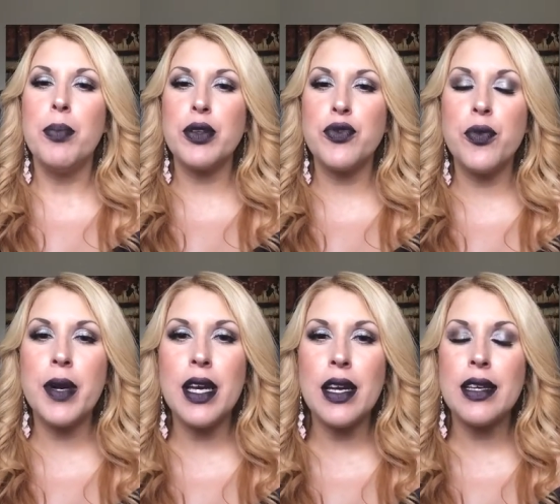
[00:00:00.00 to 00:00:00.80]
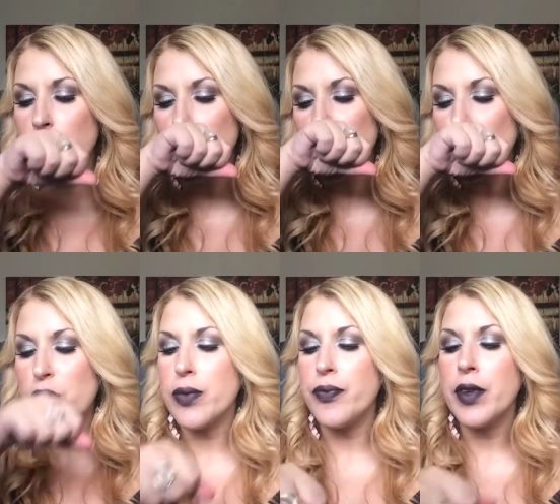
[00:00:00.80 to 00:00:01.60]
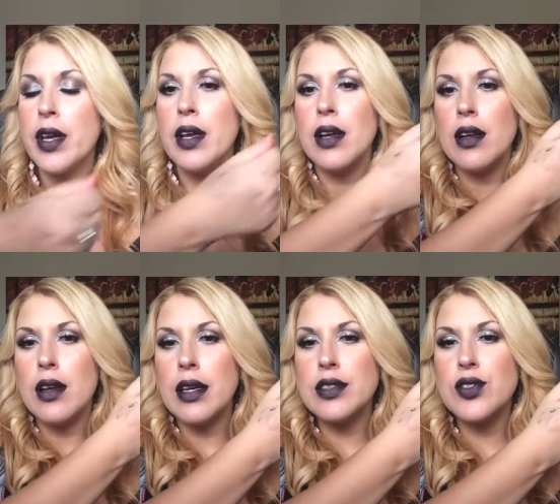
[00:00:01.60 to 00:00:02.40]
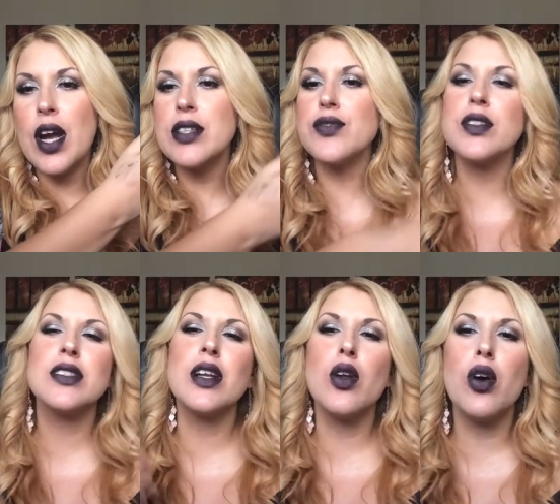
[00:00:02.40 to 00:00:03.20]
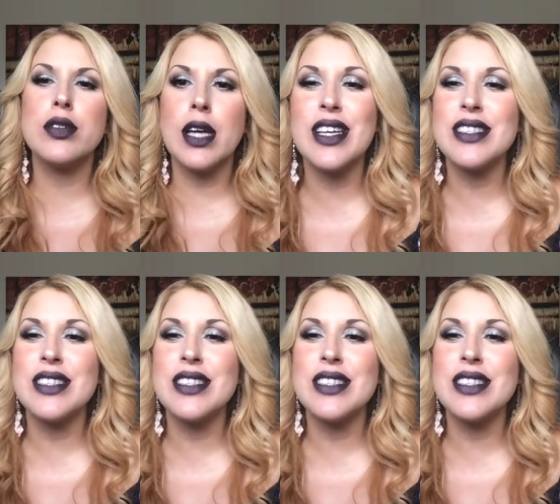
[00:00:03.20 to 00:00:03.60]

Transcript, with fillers: but for me it transfers a lot,